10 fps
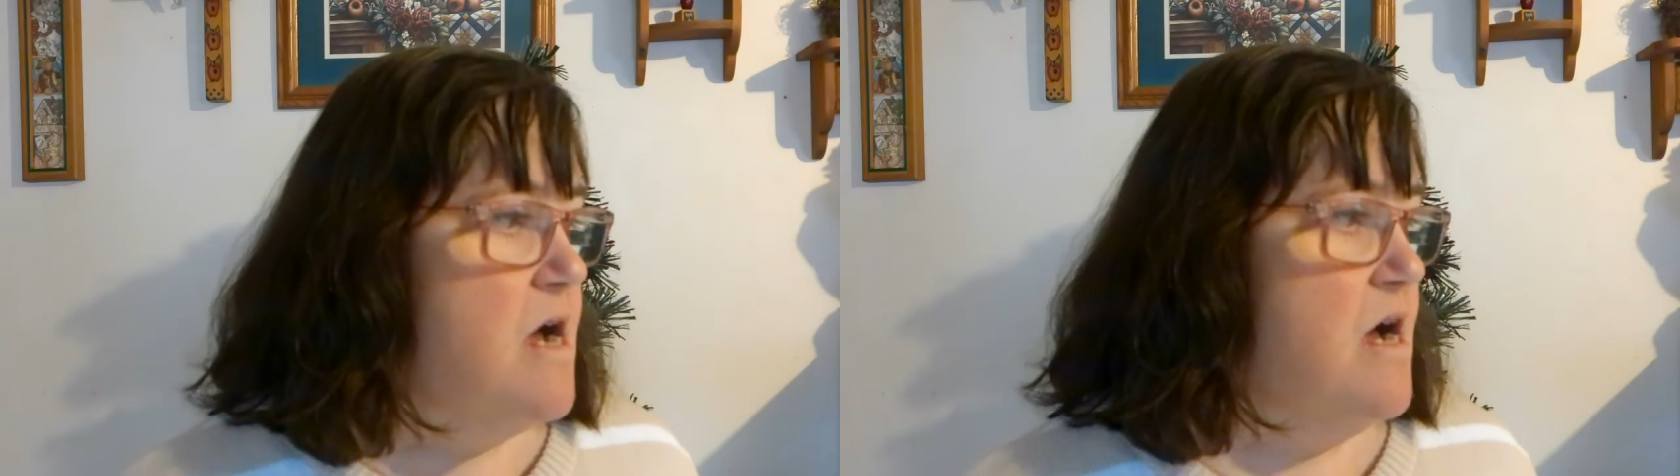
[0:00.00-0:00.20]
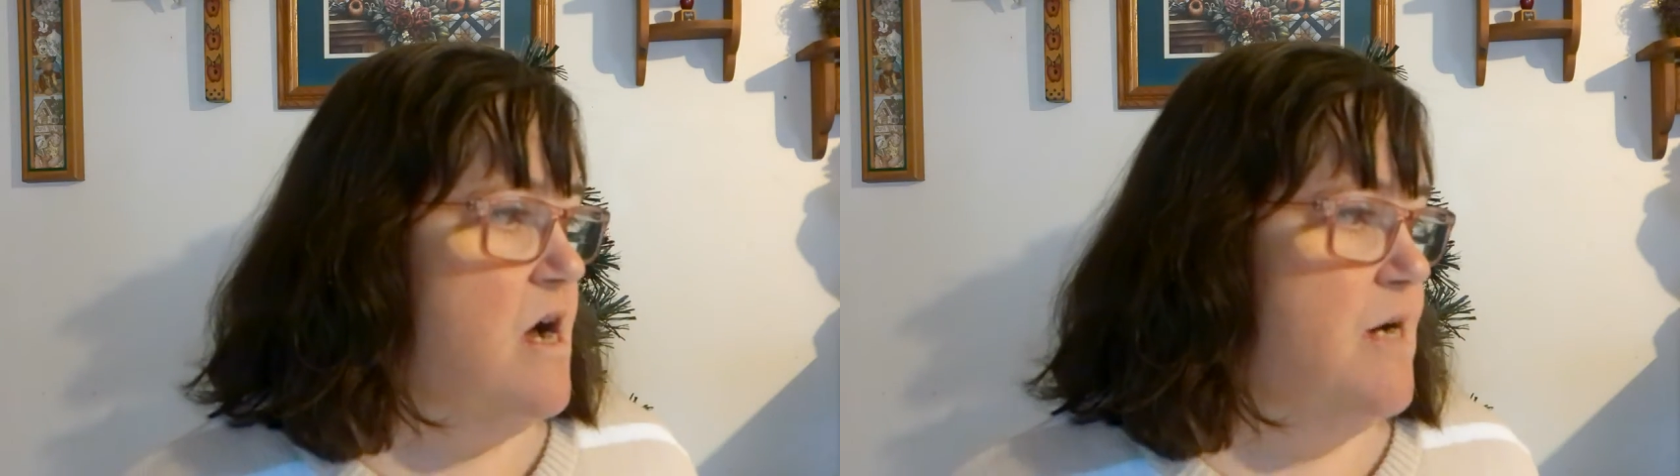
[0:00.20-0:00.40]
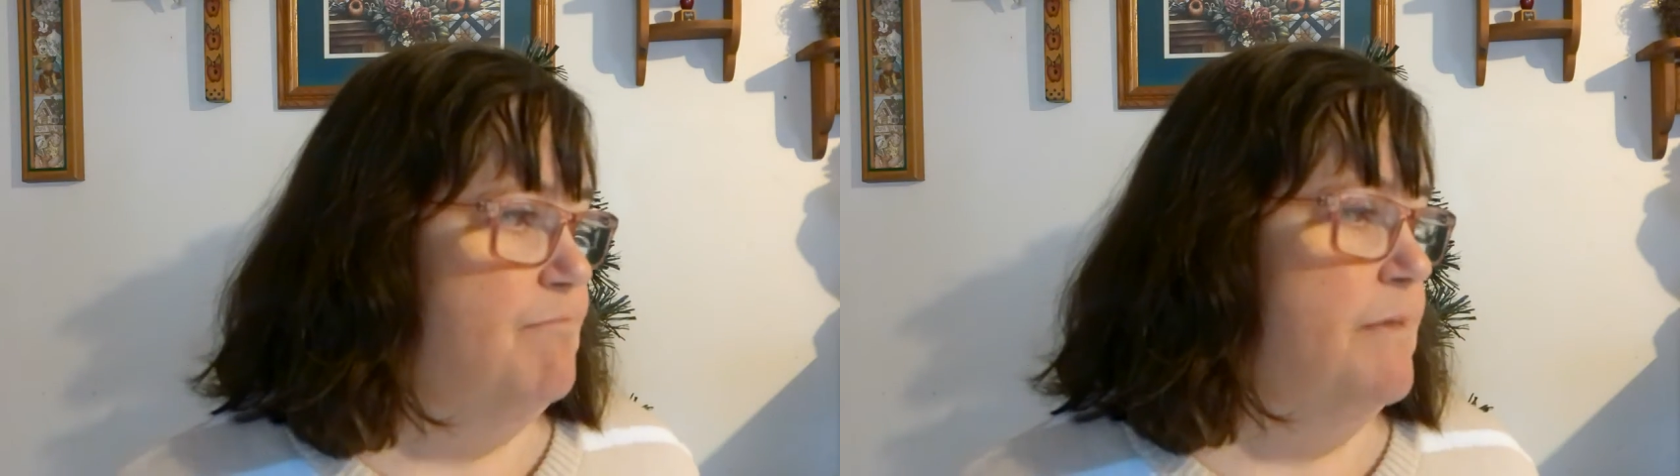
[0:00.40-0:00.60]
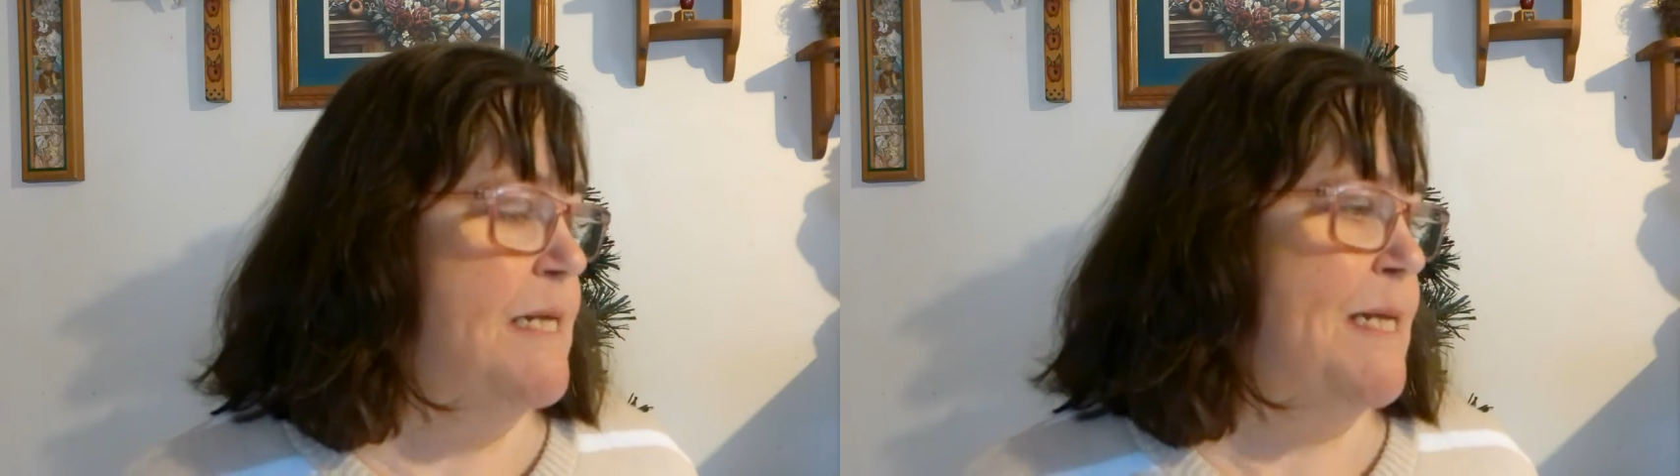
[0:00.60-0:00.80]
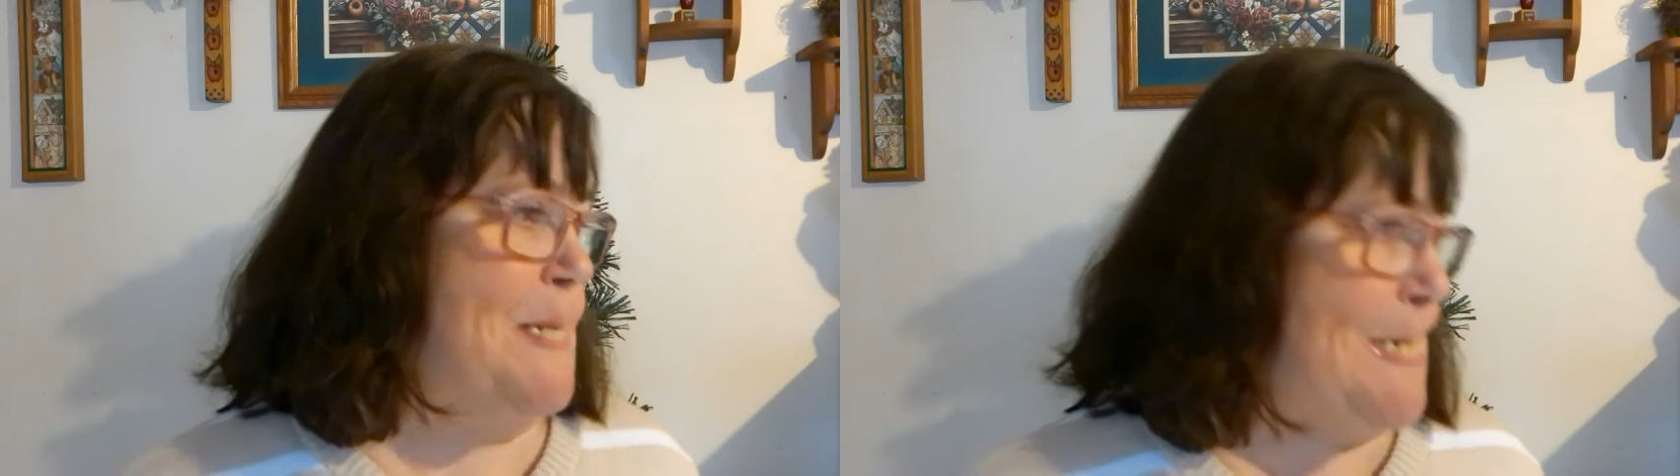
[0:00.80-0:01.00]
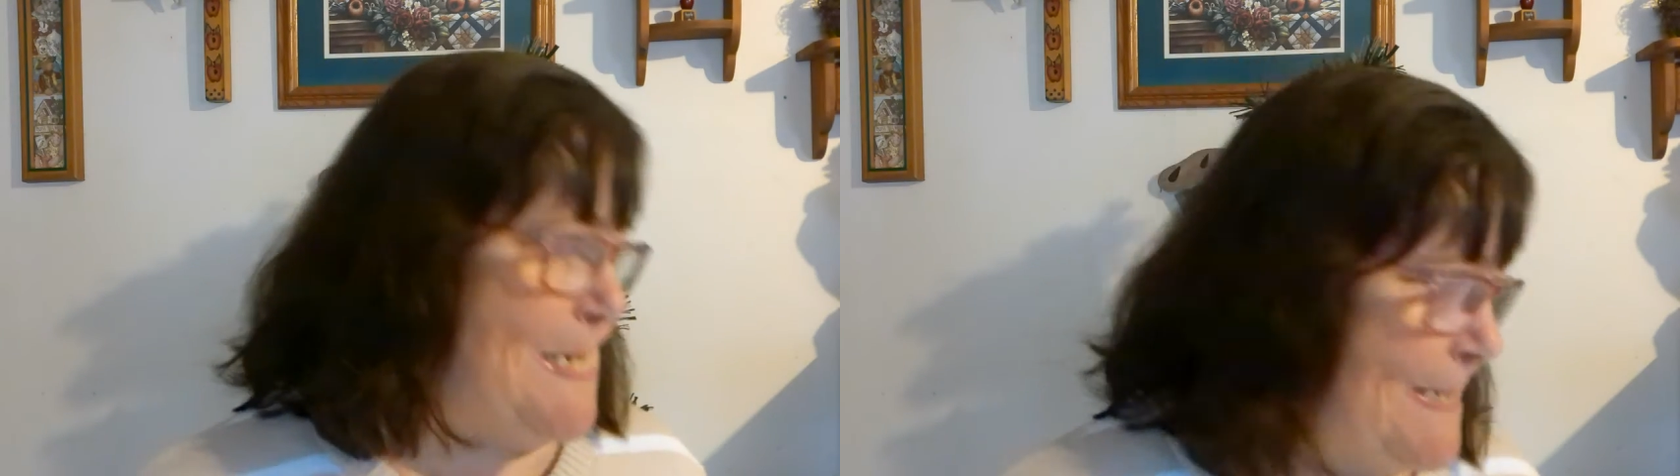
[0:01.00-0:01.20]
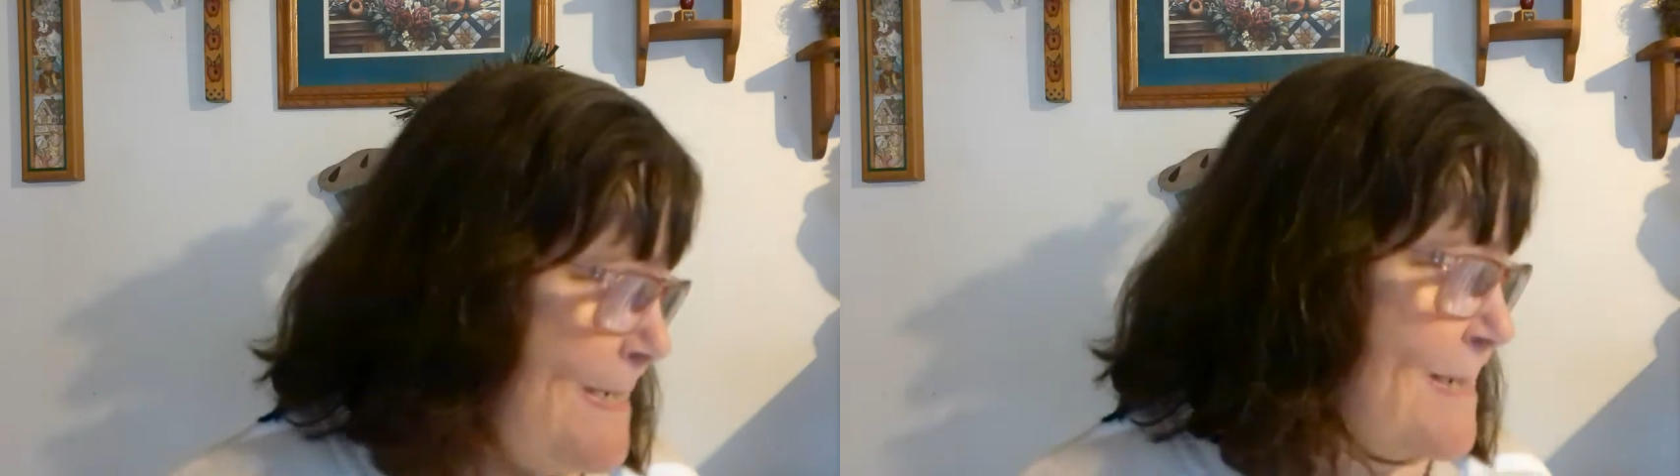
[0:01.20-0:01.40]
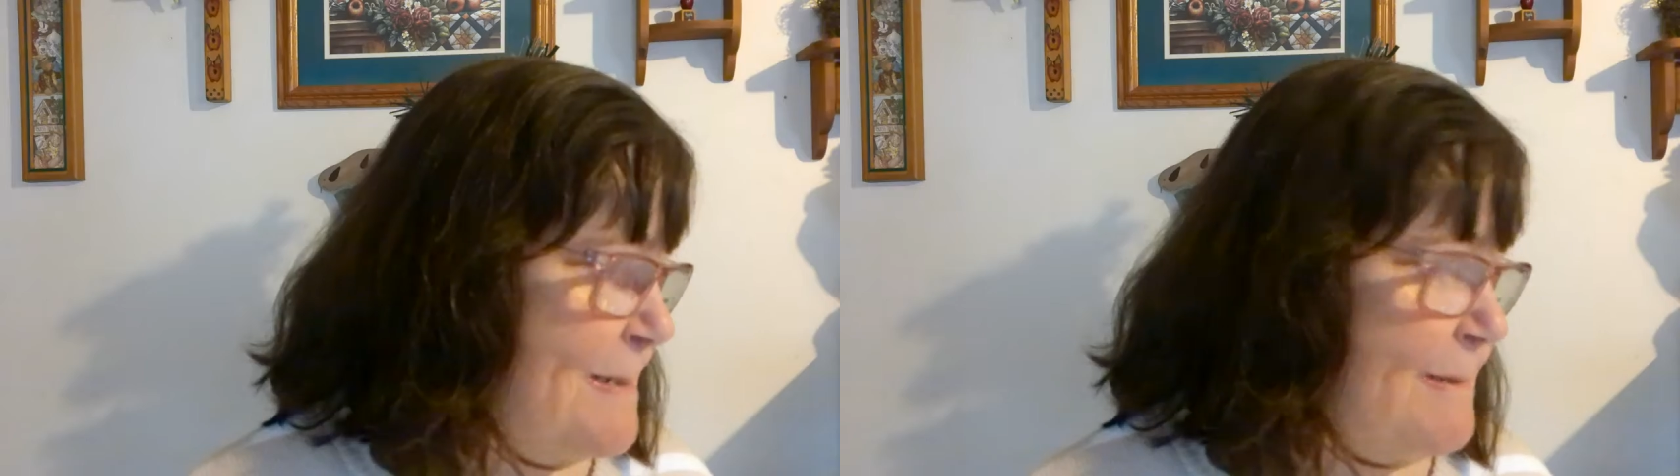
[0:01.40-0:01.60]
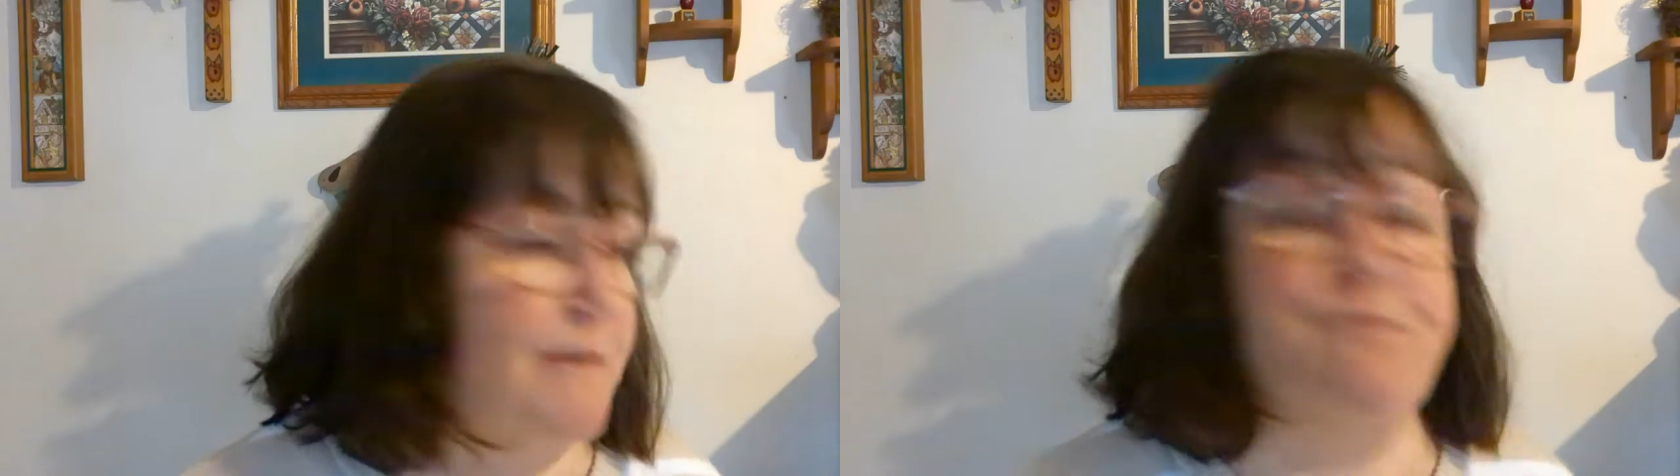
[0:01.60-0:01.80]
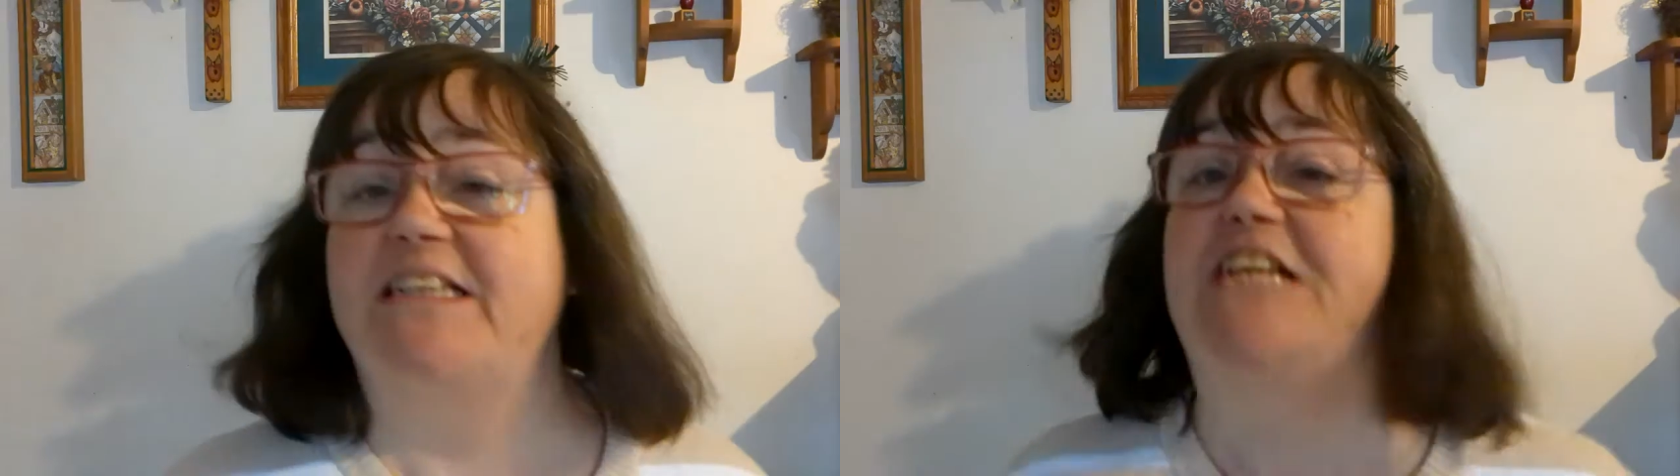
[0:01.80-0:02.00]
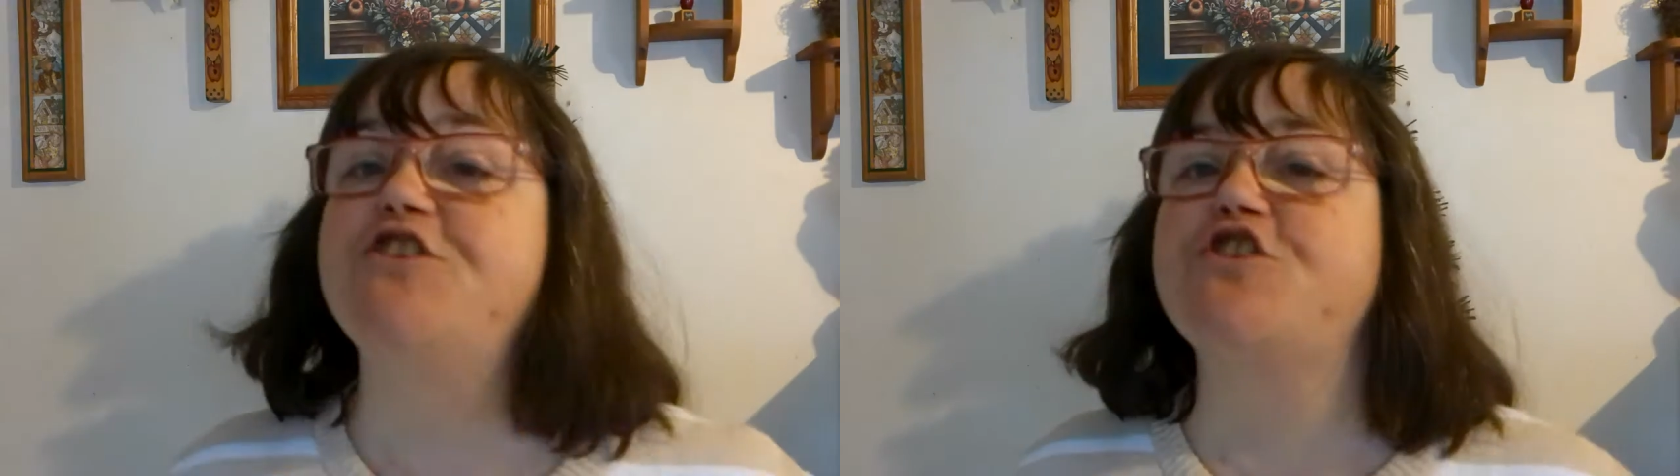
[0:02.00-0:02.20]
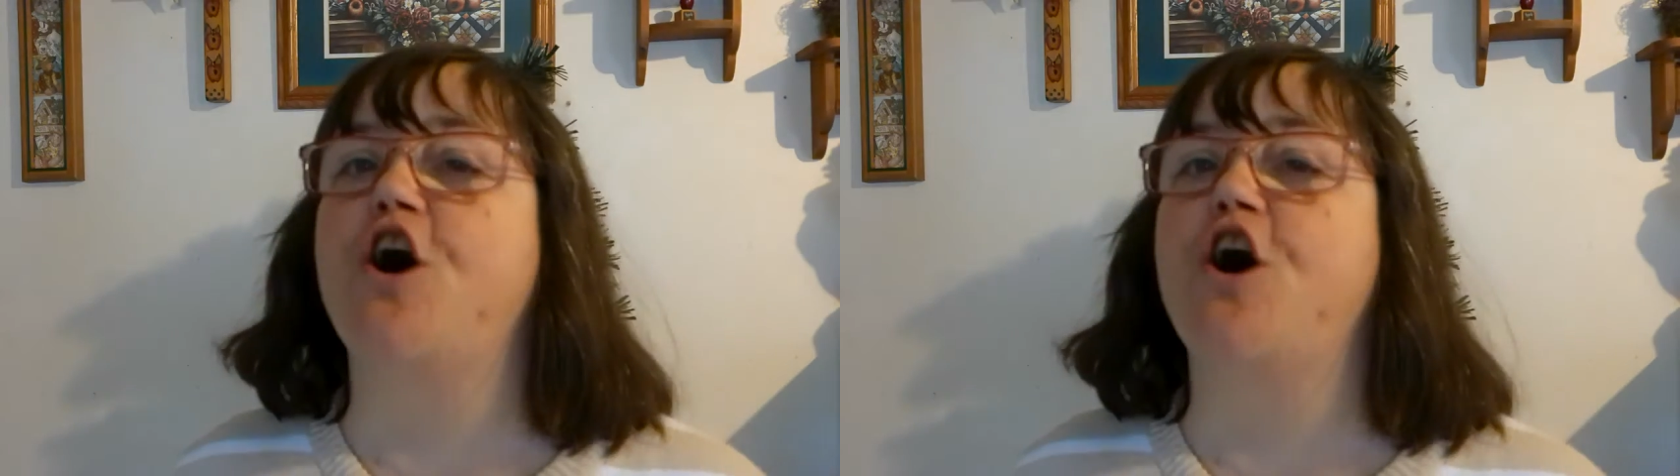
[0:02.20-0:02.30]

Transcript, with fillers: Matter of fact, they just